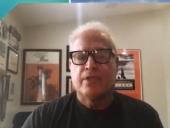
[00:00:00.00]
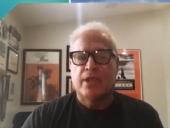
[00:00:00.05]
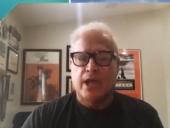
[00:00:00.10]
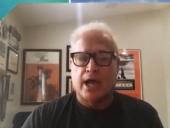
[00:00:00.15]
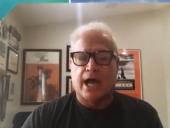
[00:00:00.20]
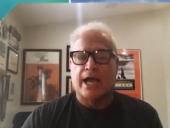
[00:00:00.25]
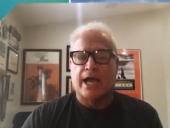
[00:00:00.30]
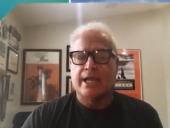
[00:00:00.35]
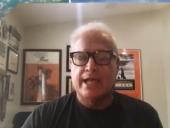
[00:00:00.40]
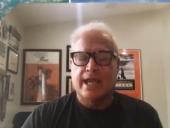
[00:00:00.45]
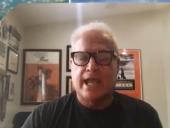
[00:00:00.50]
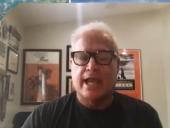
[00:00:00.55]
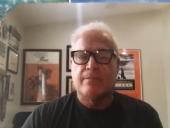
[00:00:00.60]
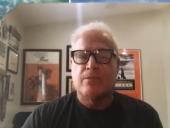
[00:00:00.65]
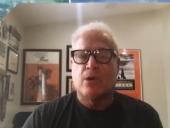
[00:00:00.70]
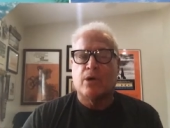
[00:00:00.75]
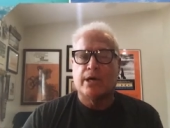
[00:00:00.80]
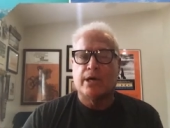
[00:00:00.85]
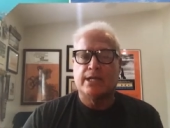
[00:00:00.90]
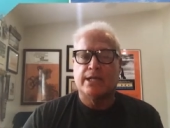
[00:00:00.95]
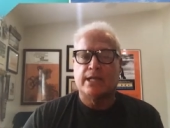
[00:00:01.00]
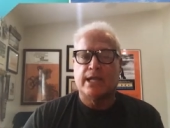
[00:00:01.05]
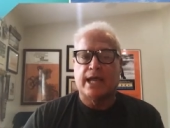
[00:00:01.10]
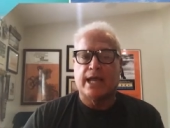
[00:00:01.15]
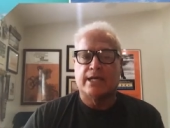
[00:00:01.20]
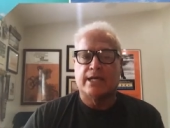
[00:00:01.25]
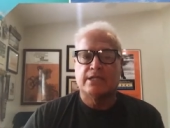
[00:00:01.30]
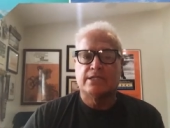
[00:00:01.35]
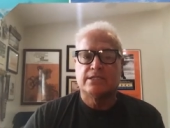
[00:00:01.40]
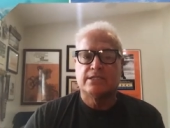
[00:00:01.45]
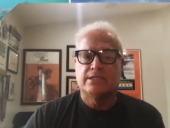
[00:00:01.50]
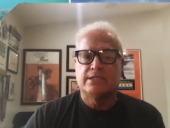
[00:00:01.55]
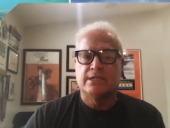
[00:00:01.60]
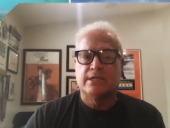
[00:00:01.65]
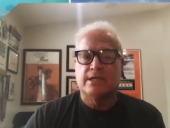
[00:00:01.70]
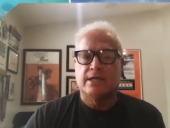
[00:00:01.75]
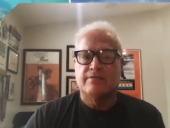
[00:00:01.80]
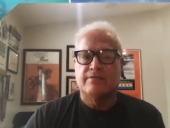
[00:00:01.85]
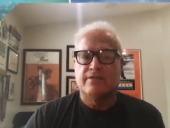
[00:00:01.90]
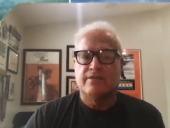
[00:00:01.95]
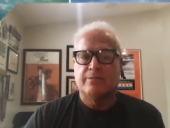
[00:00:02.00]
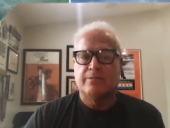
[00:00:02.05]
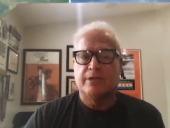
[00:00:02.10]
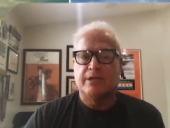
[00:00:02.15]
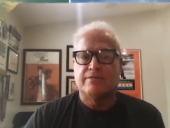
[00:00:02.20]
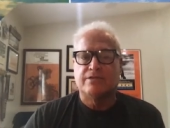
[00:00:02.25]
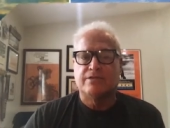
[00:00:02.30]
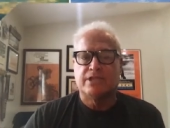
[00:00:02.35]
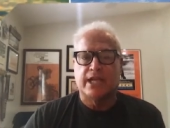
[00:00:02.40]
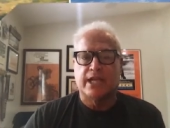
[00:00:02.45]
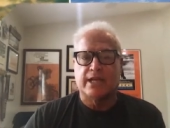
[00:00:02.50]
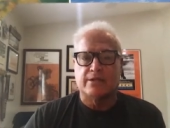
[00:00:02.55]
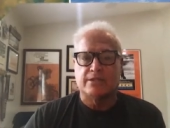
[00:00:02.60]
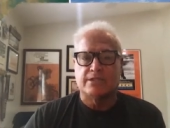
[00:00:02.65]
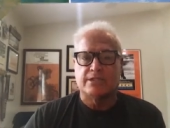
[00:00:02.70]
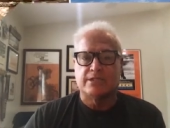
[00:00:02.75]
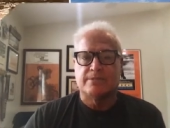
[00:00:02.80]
I came on as a VP of sales.